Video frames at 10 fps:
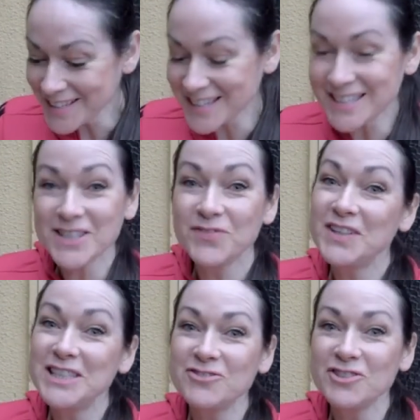That's the
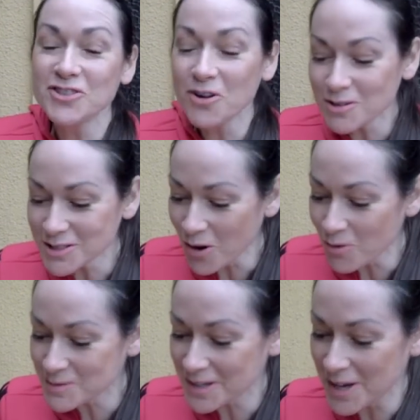finished result,
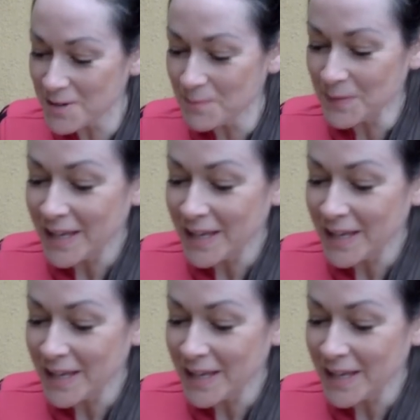all done.